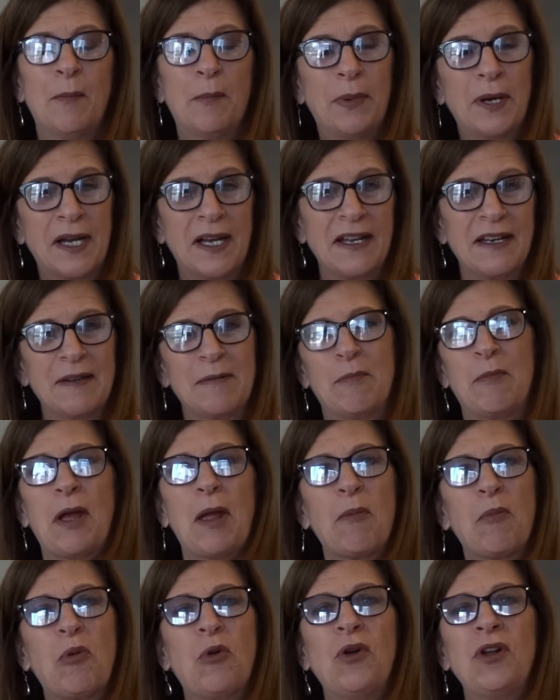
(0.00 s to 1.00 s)
But
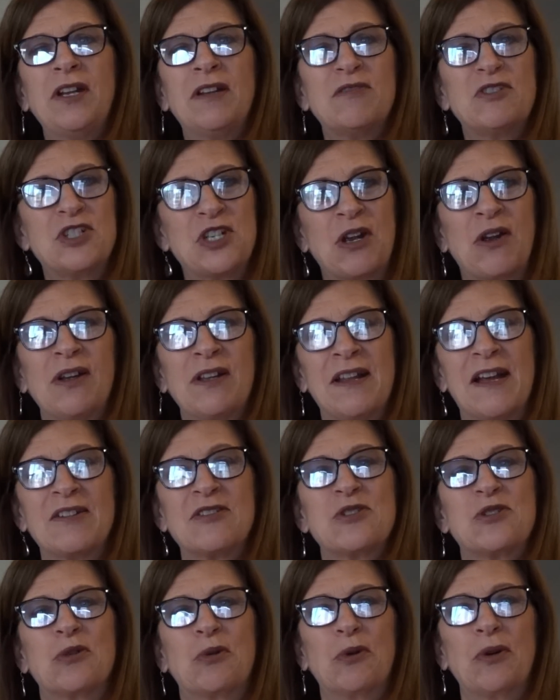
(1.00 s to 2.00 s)
my point of sharing
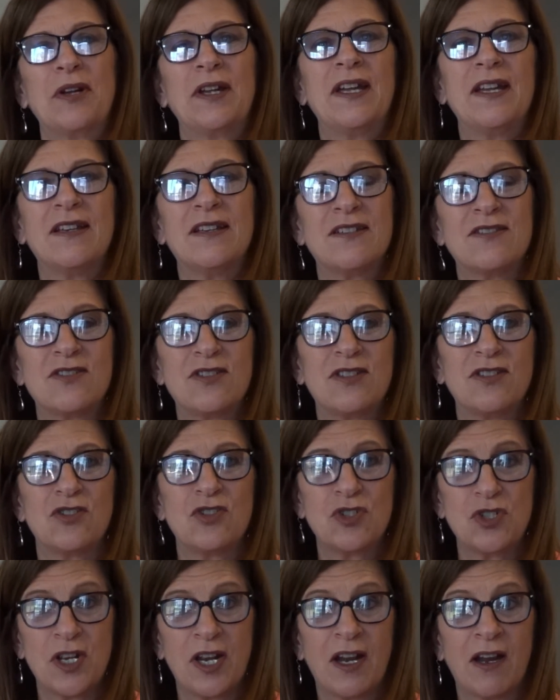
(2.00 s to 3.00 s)
that story is to
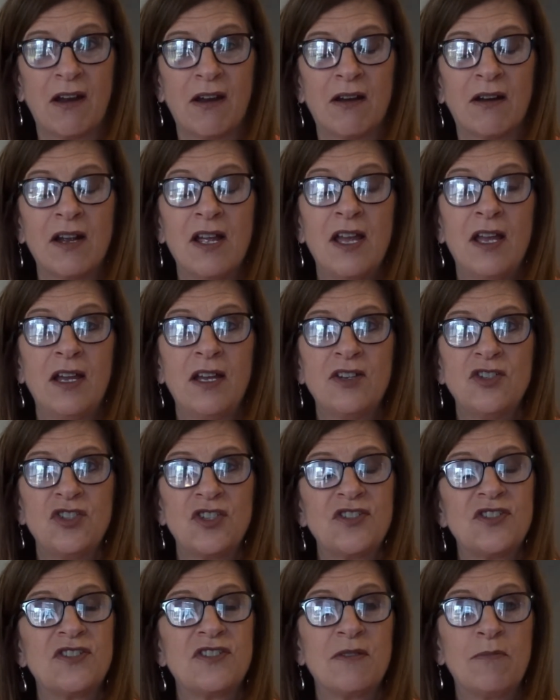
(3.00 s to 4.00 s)
share
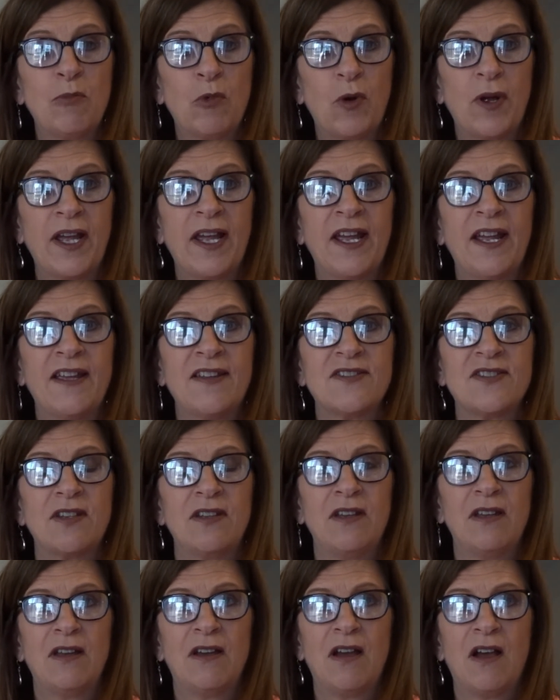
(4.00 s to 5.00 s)
just some ways